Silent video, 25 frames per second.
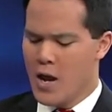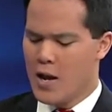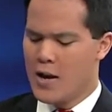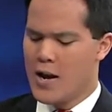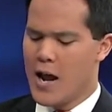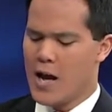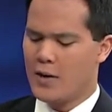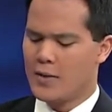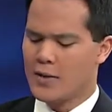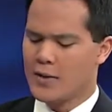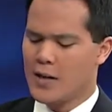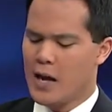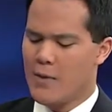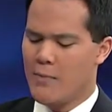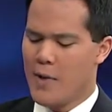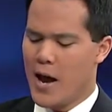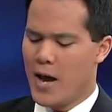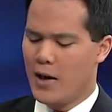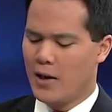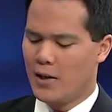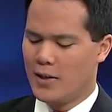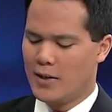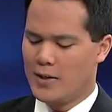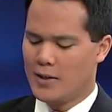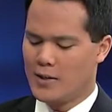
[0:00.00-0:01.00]
Now, some
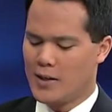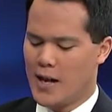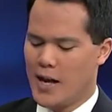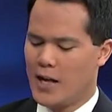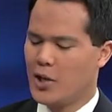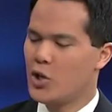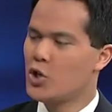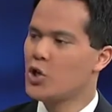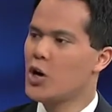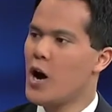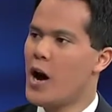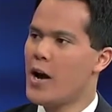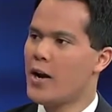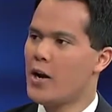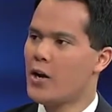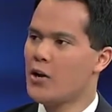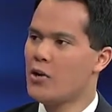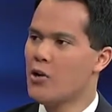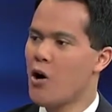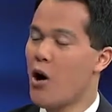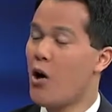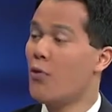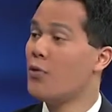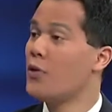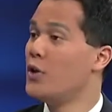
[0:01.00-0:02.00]
analysts say China
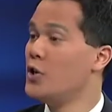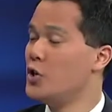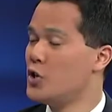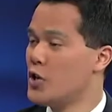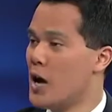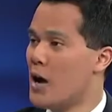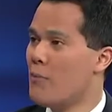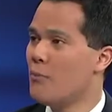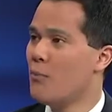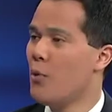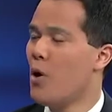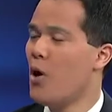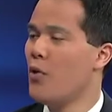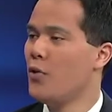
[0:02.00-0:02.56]
got the jump